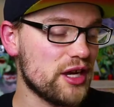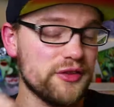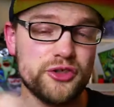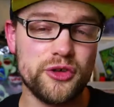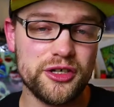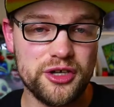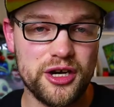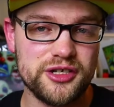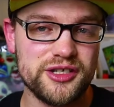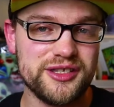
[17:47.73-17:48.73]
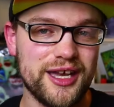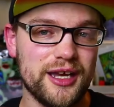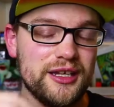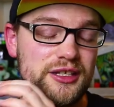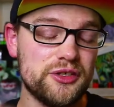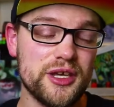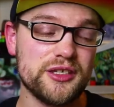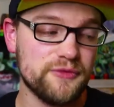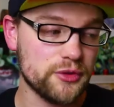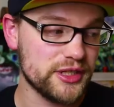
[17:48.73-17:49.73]
on the drug charges that in
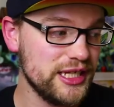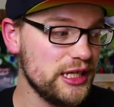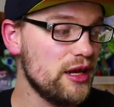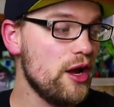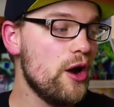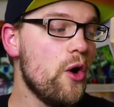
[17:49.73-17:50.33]
2014,